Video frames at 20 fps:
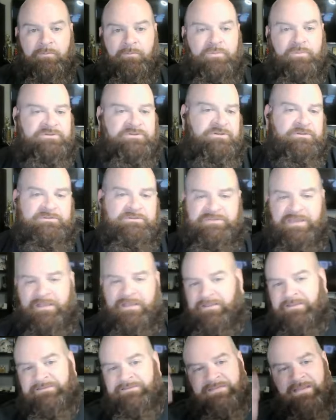But you'll
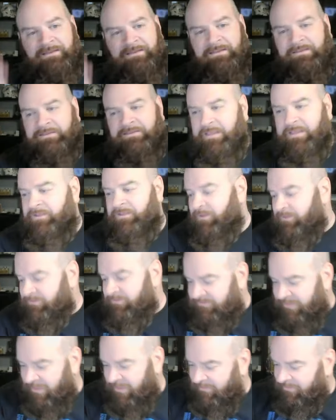tell us anything. You'll
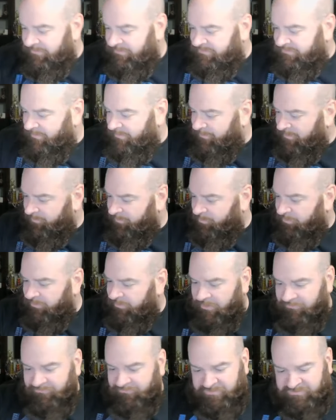tell us that people
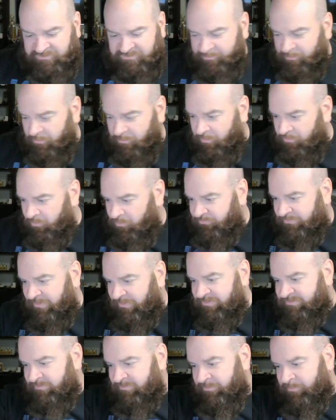love this sport. You'll
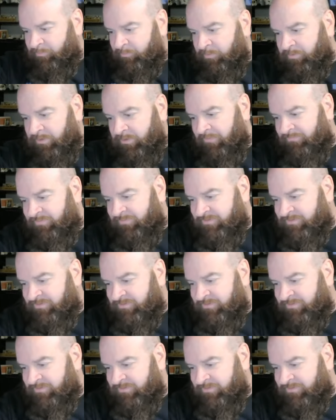tell us that people love